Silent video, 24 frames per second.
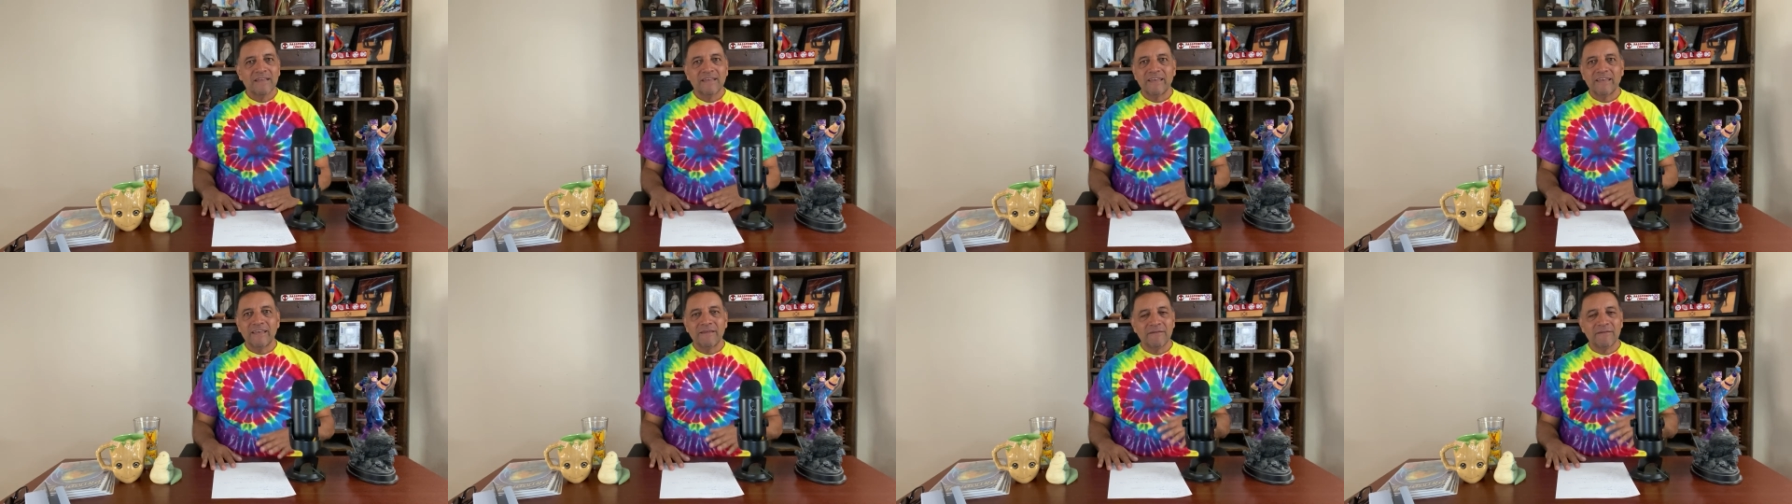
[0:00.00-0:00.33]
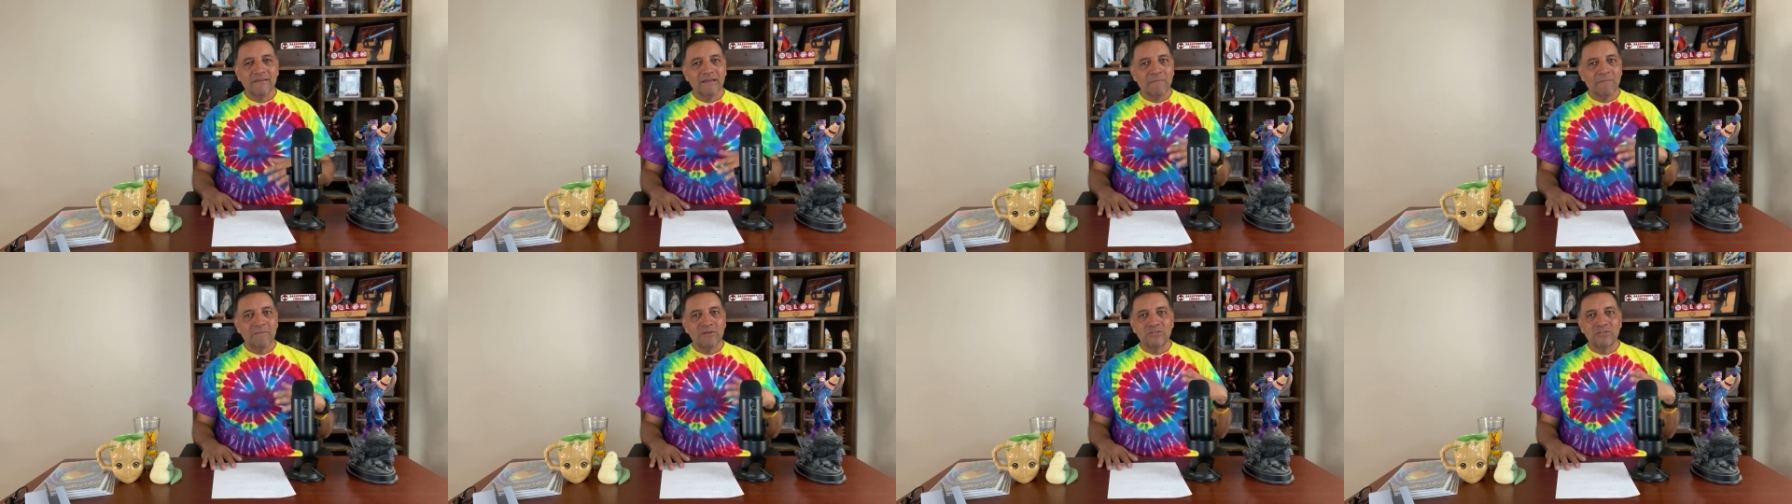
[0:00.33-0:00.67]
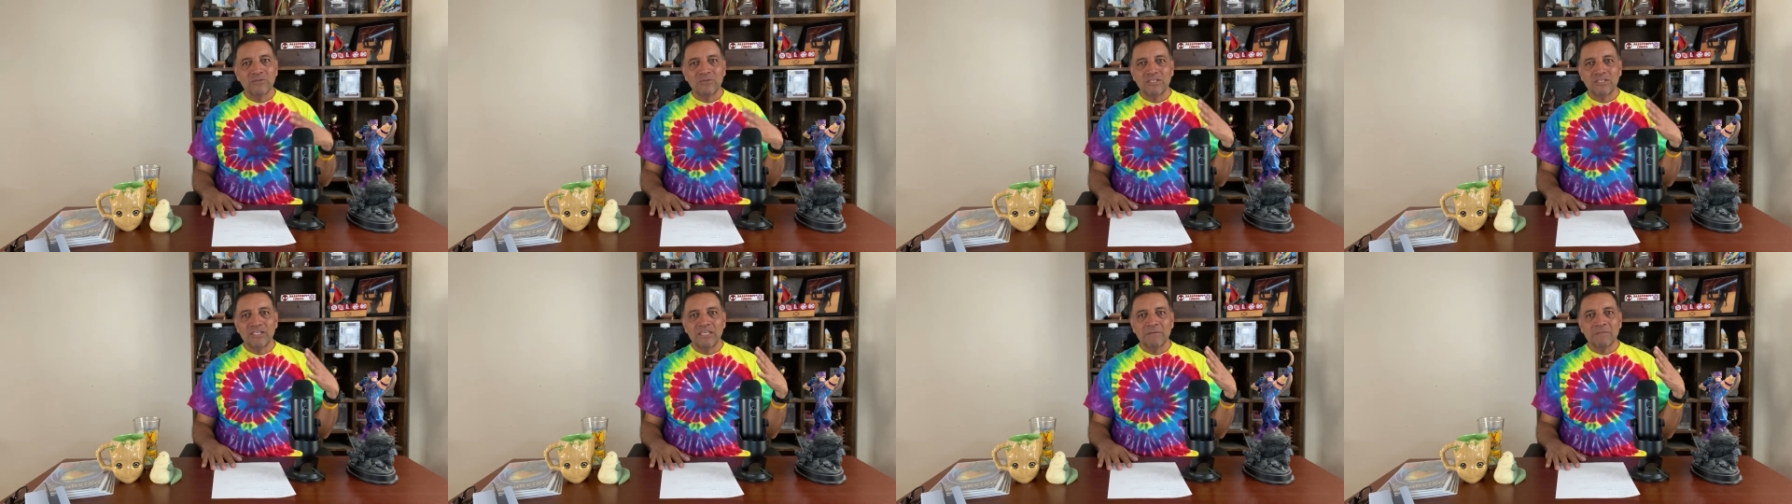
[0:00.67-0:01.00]
keep, I'm gonna
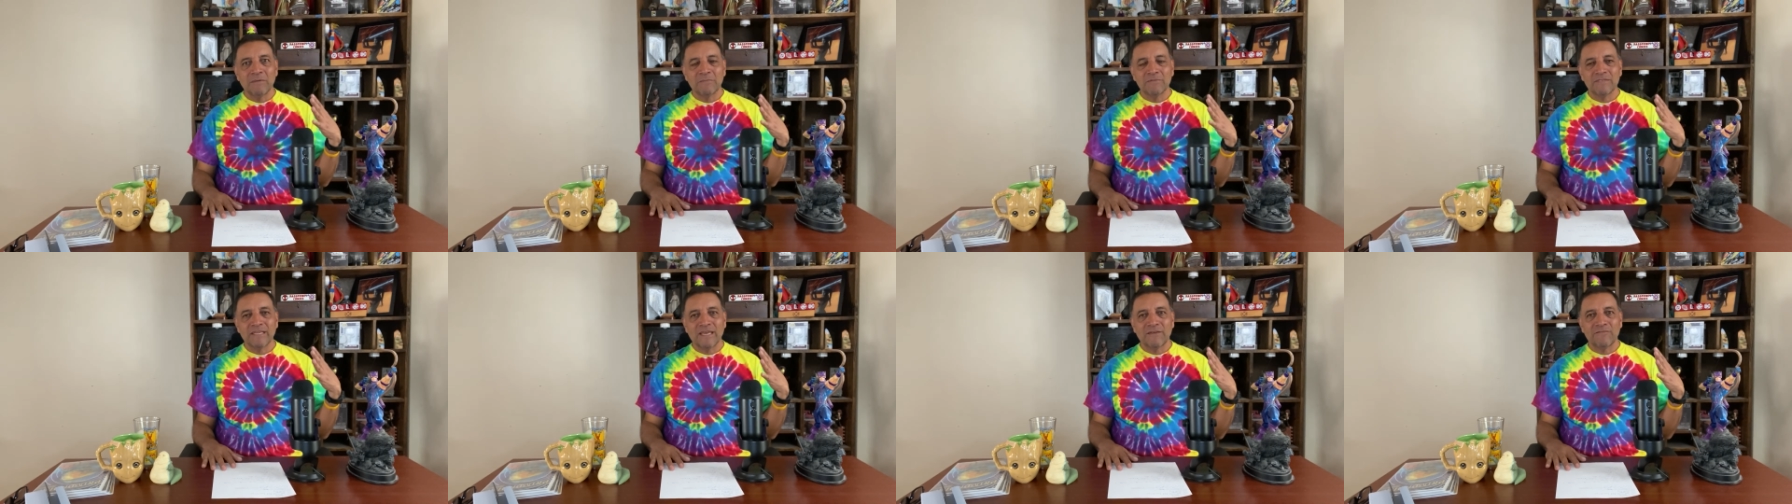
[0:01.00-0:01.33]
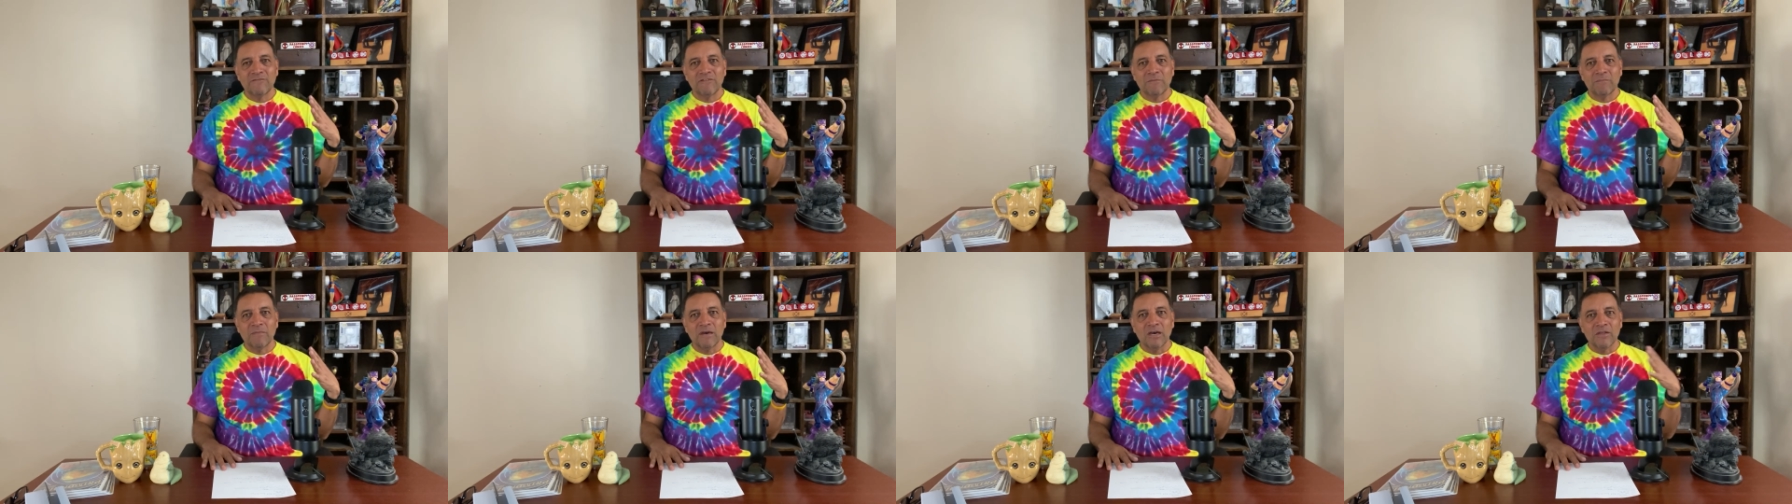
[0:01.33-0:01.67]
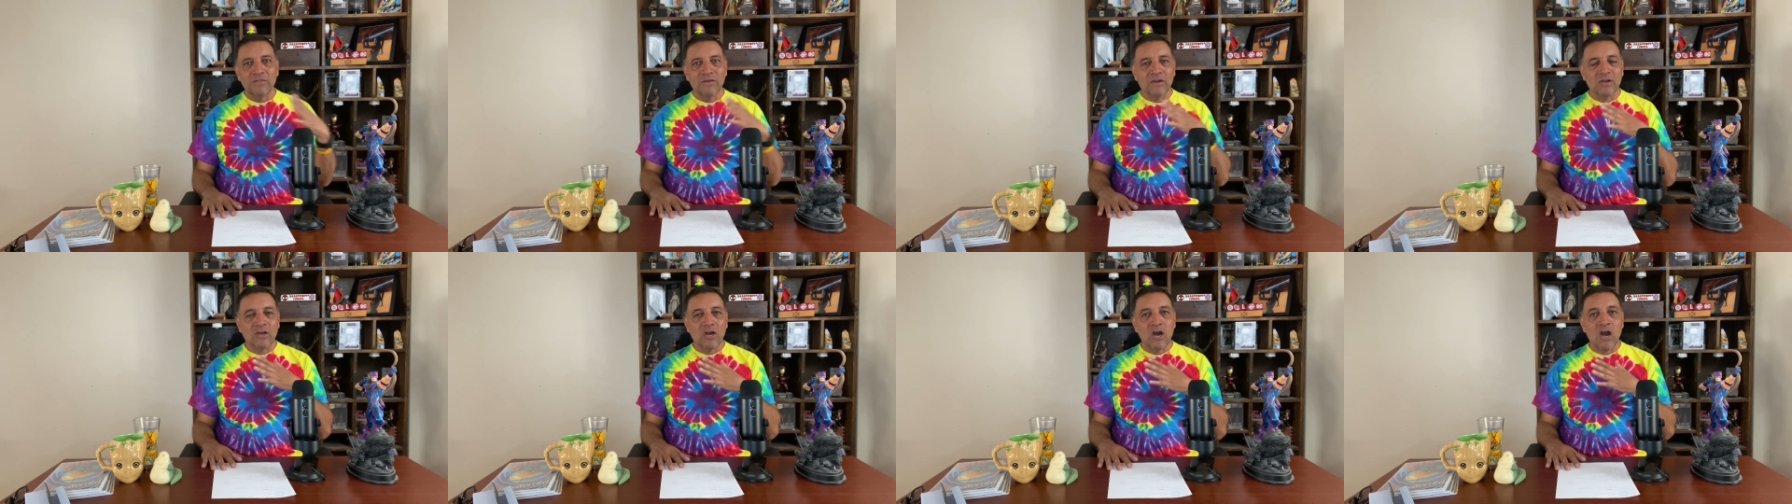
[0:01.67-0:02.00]
do team ups like from
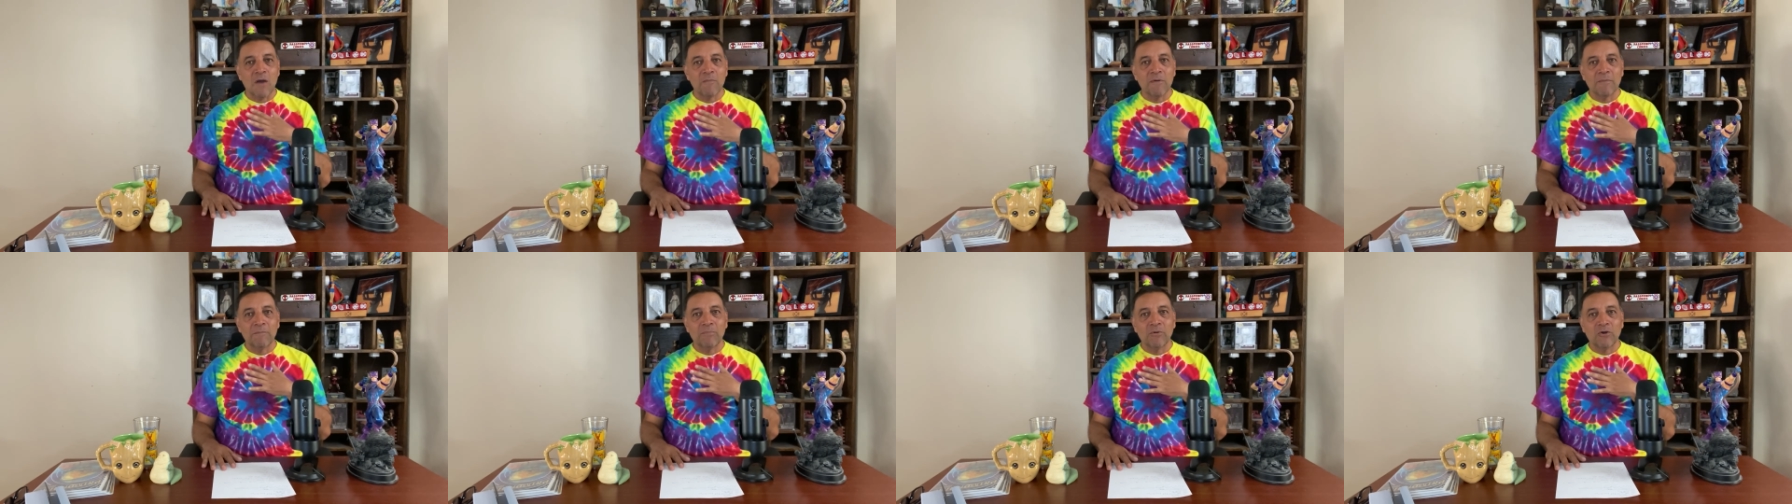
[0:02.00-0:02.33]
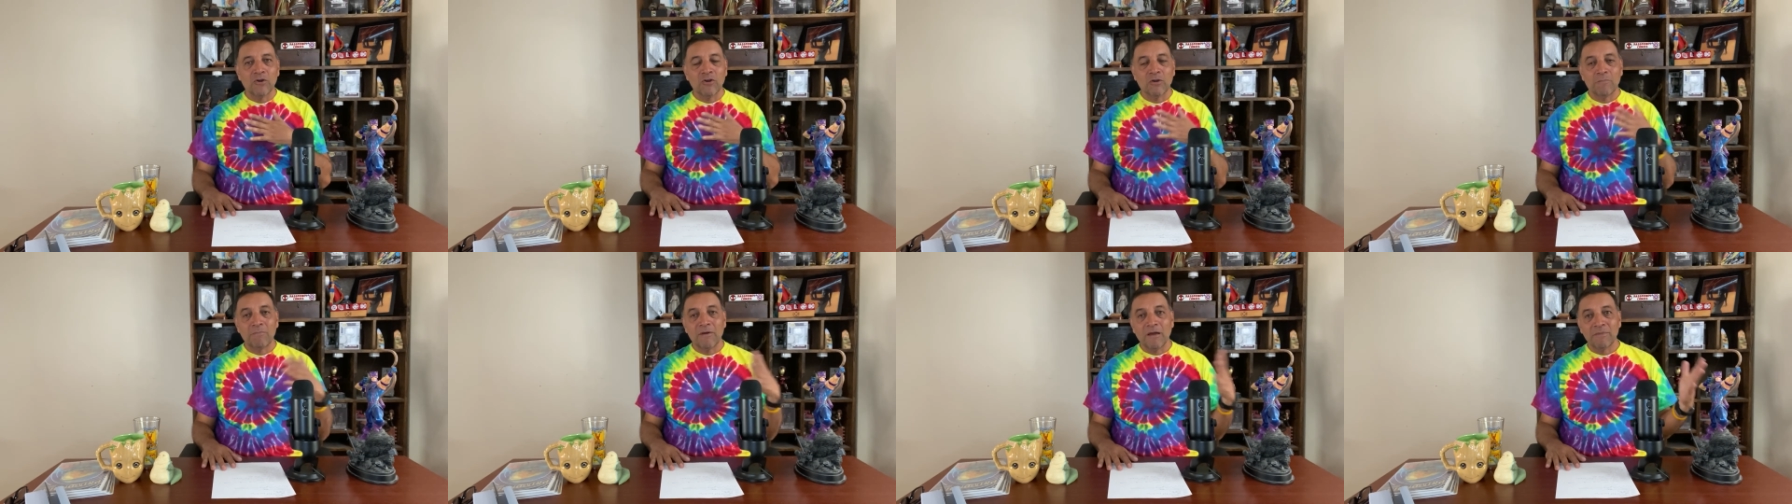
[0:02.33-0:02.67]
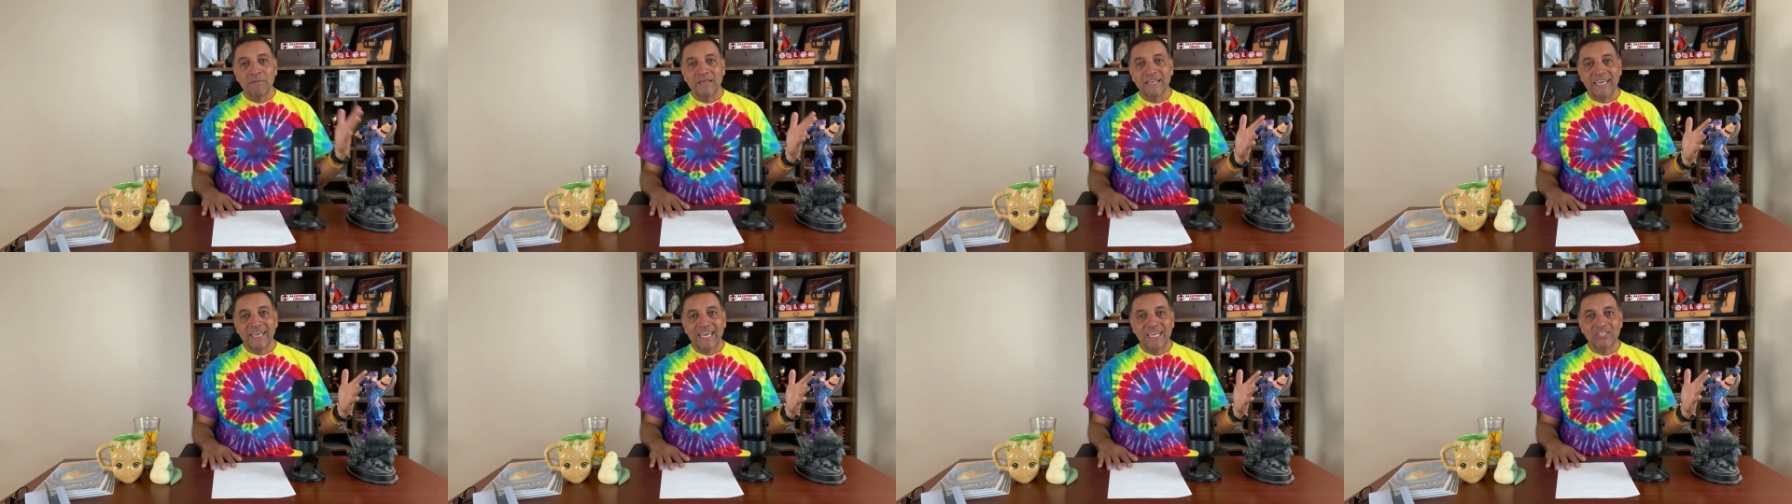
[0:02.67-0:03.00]
other comic book or
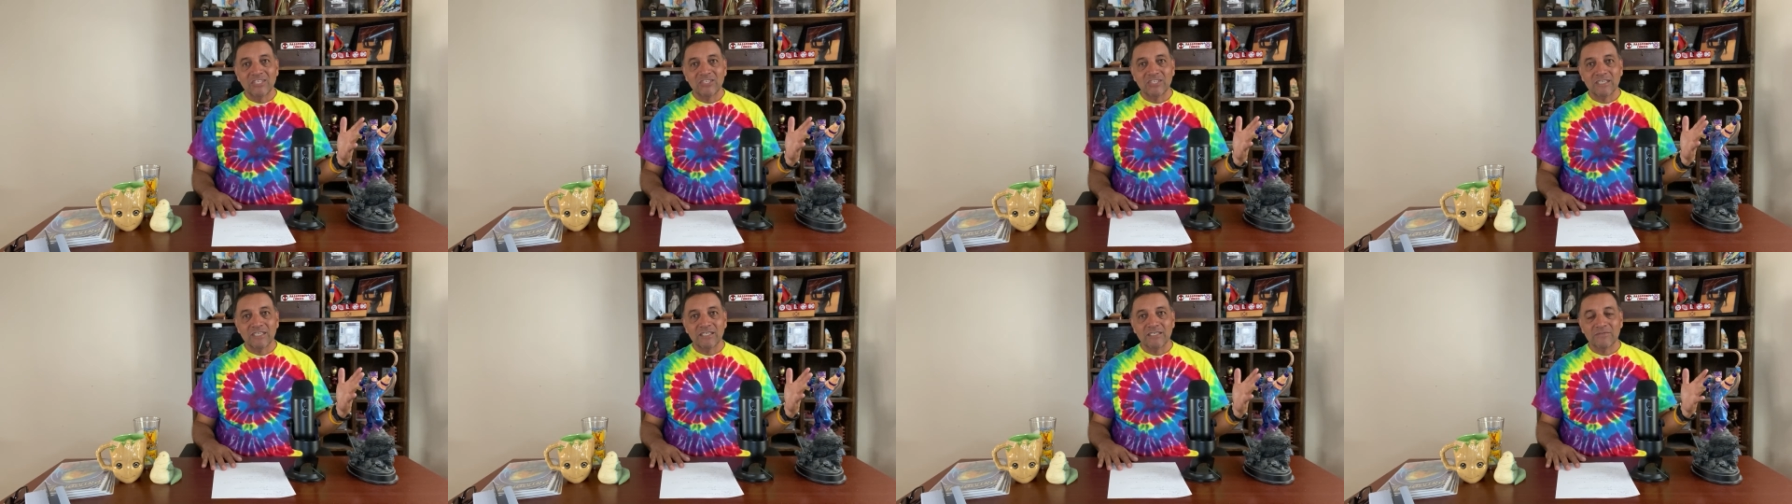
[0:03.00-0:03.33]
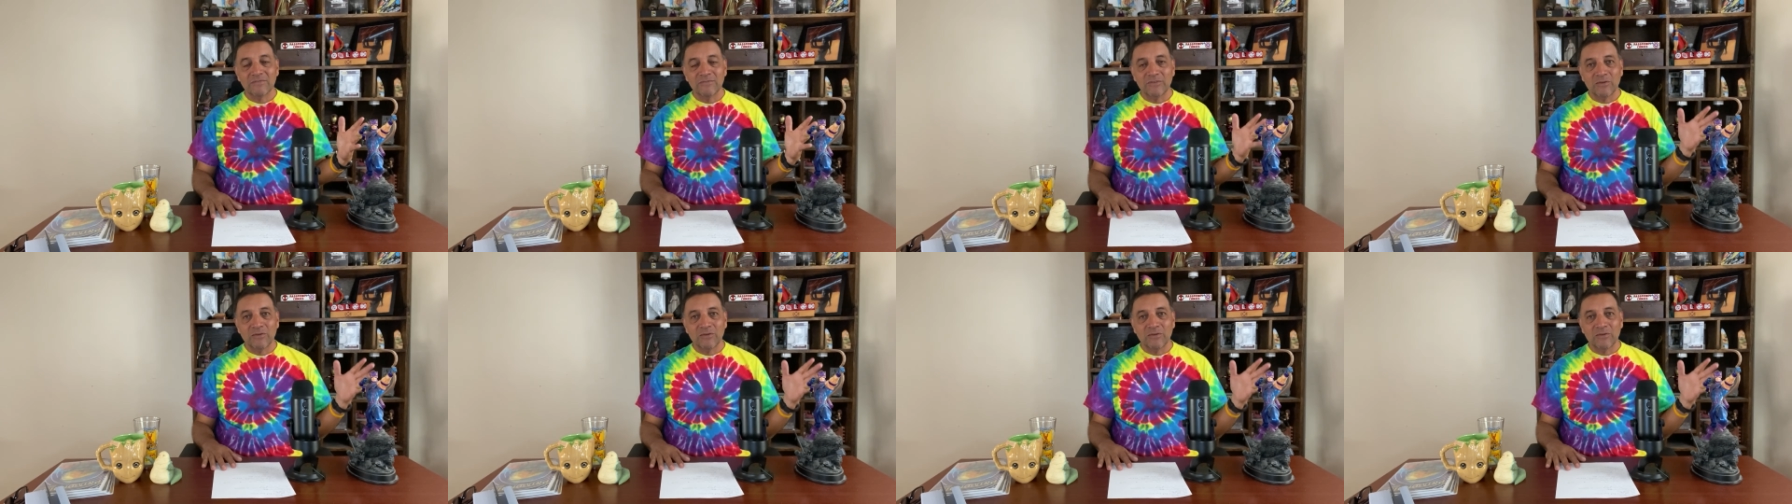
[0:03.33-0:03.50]
publications,